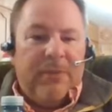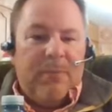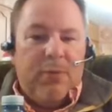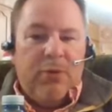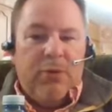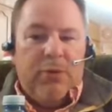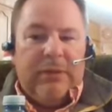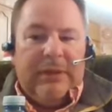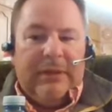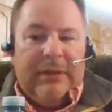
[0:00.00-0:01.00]
the
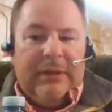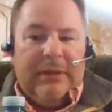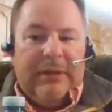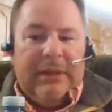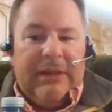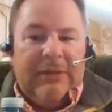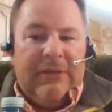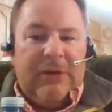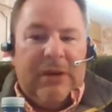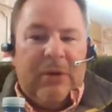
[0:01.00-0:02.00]
moon is
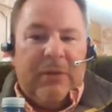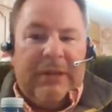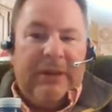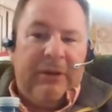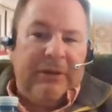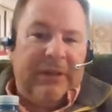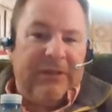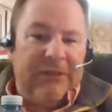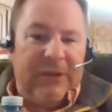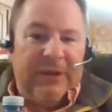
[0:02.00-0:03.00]
out here and the
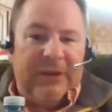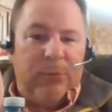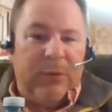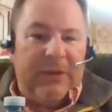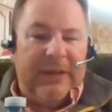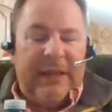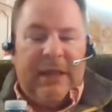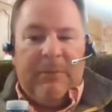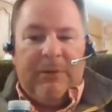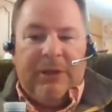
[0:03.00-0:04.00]
sun is where the
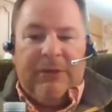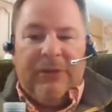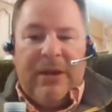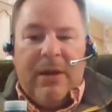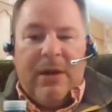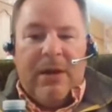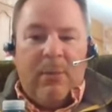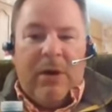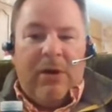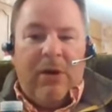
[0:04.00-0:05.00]
camera is,
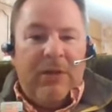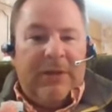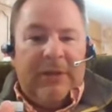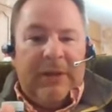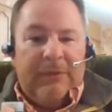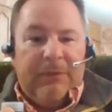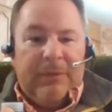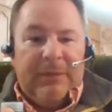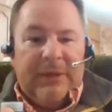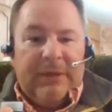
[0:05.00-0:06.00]
well, all the light
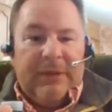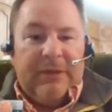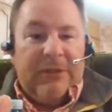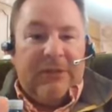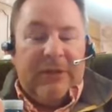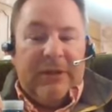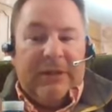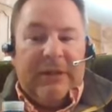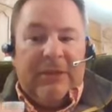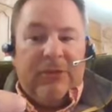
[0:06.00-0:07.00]
from the
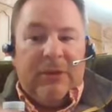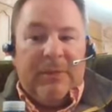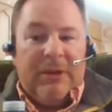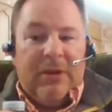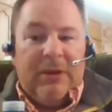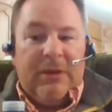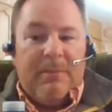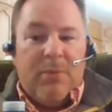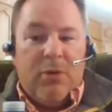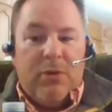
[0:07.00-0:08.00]
sun is going to be on the
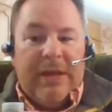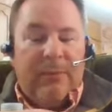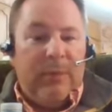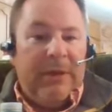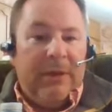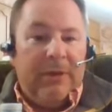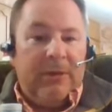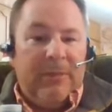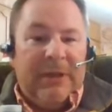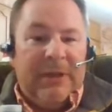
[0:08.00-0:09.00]
moon and we aren't
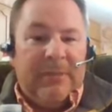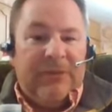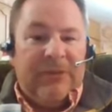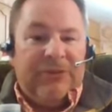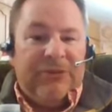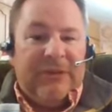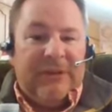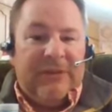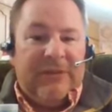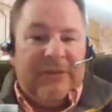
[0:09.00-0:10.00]
going to be in a position
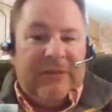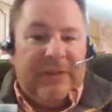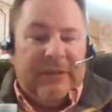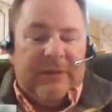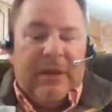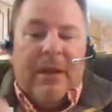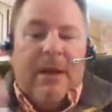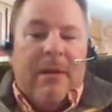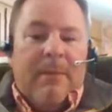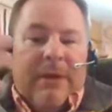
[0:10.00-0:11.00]
to see it.
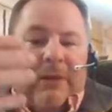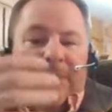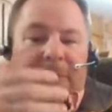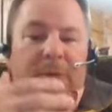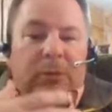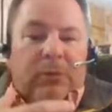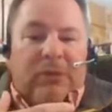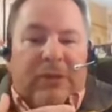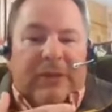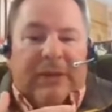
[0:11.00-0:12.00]
But if the
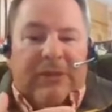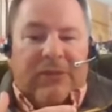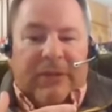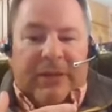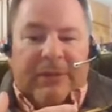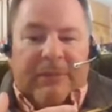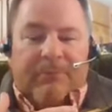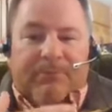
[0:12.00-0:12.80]
moon's on this side,